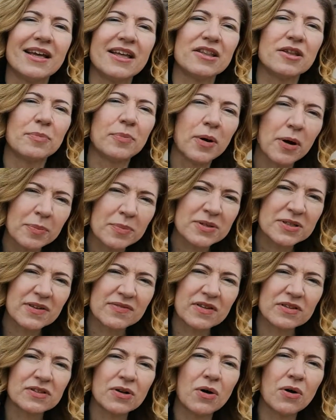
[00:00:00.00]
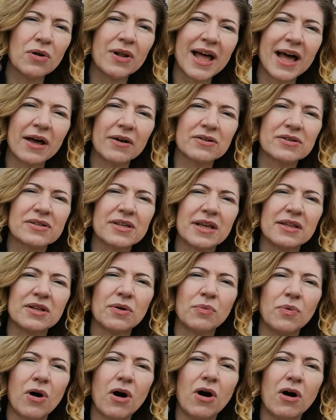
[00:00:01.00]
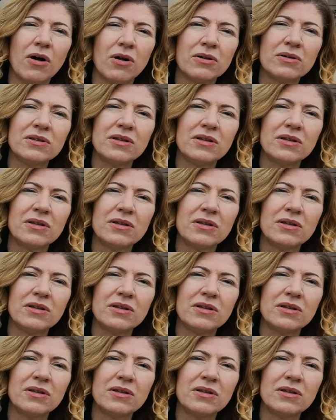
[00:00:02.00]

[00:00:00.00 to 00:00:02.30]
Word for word: The purpose of the Toll House and the Wall